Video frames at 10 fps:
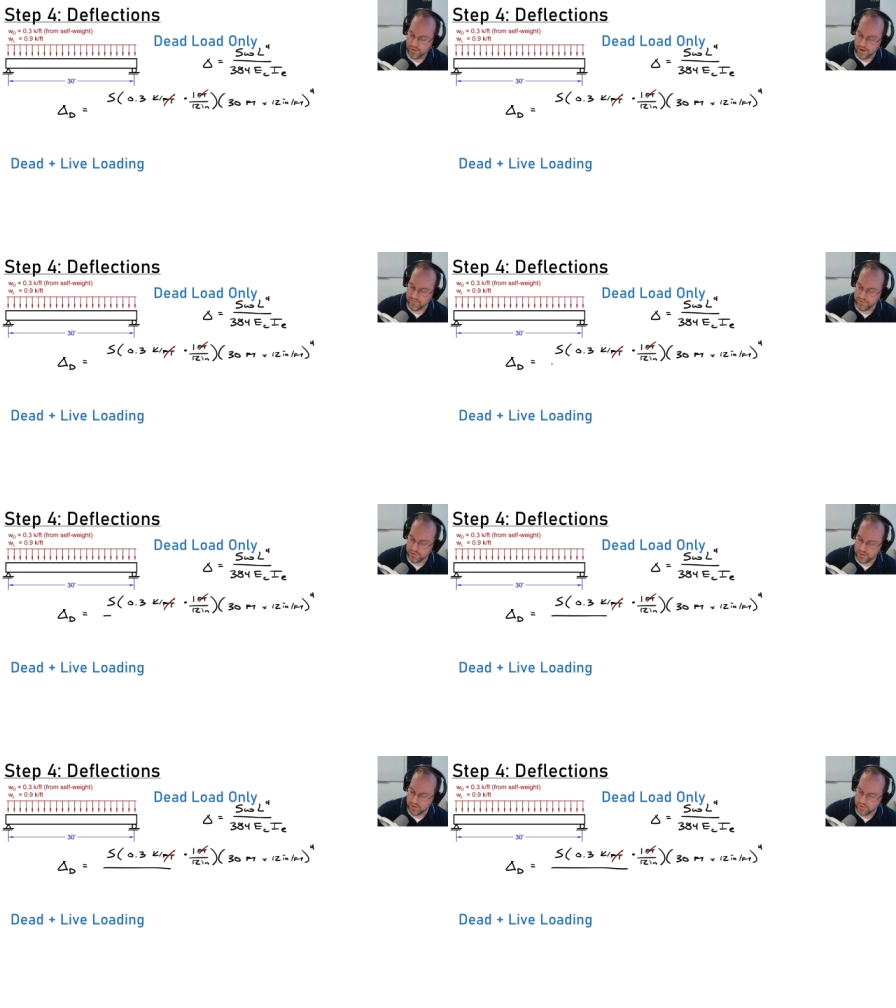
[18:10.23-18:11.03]
Everything
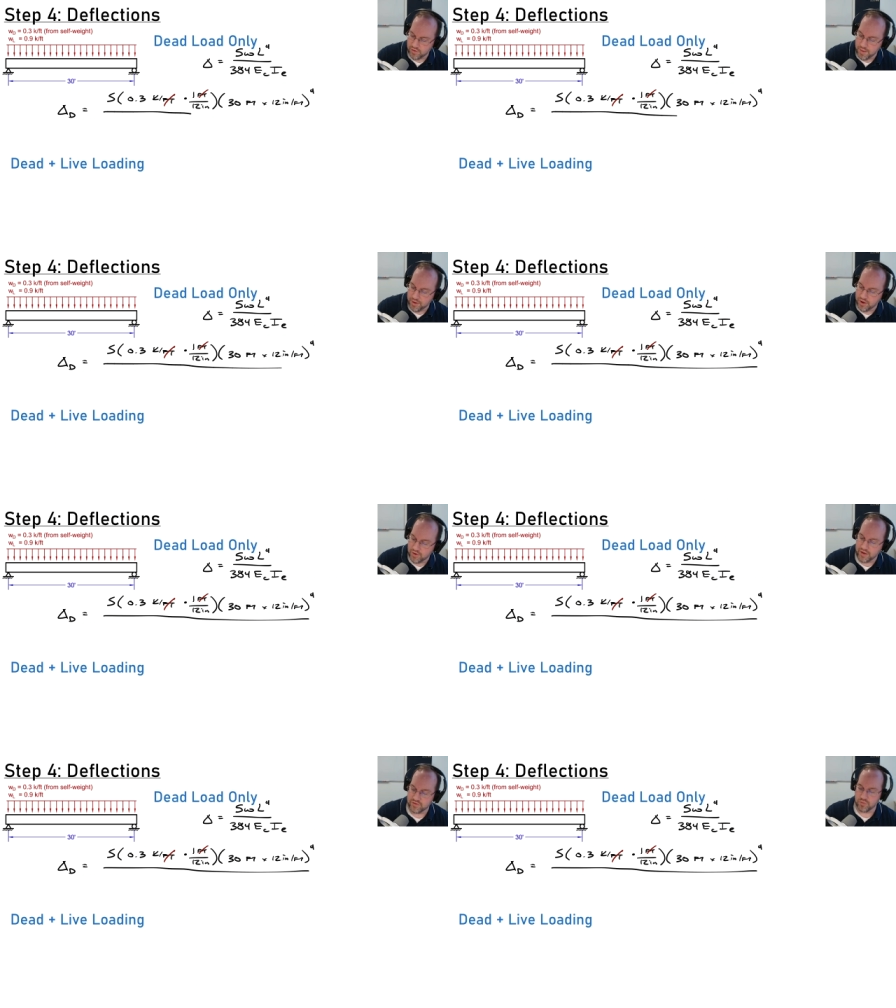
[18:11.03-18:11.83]
in the denominator
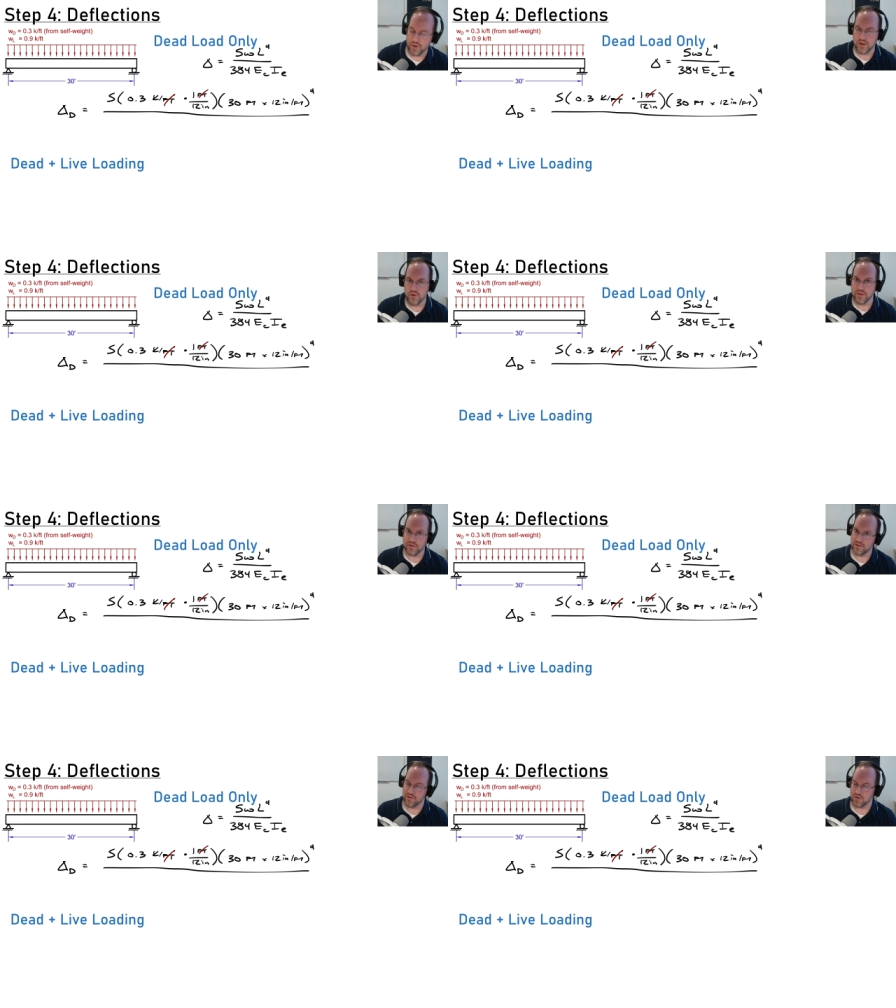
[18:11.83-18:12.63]
has the right units
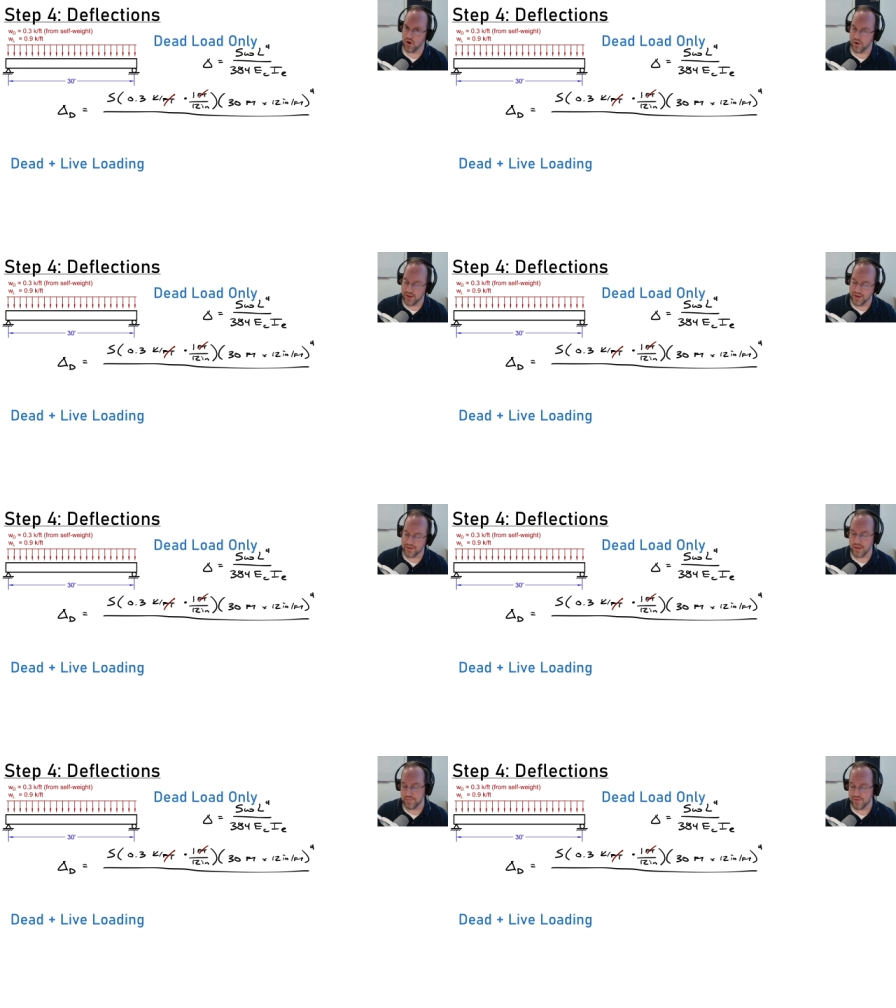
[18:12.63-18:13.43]
because it's already in
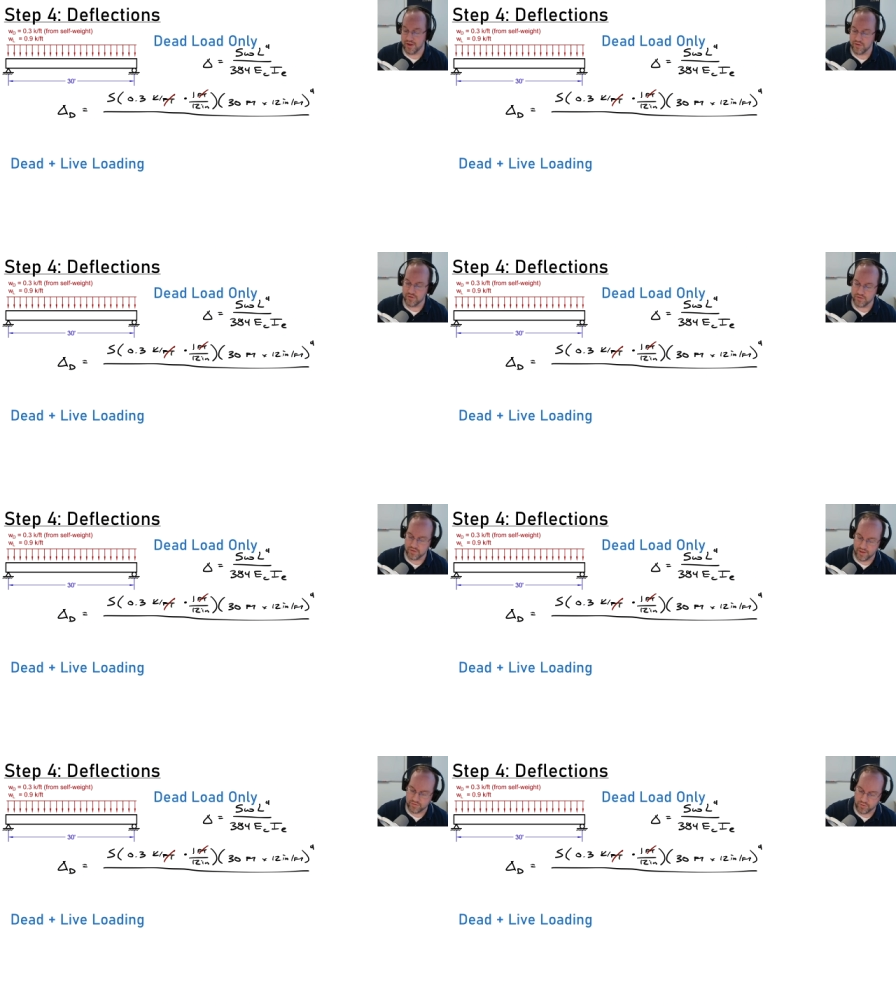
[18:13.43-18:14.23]
kips and inches, so
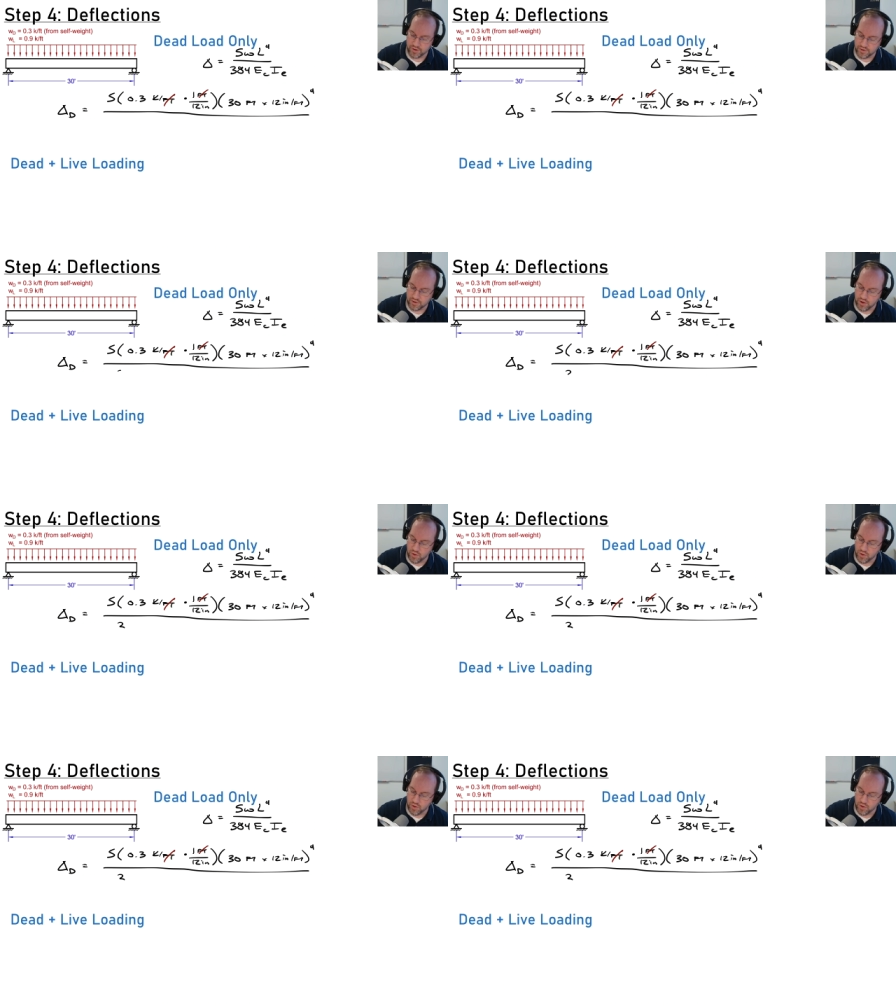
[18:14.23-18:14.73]
that's ready to go.